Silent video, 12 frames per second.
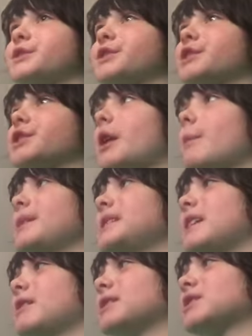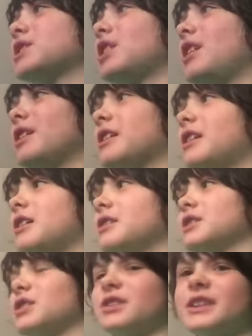Just comment down a song,
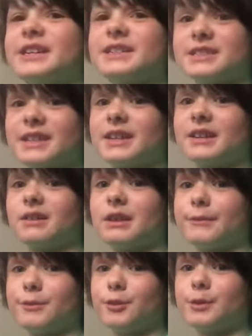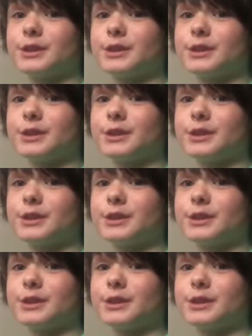I'll learn it, and I'll give you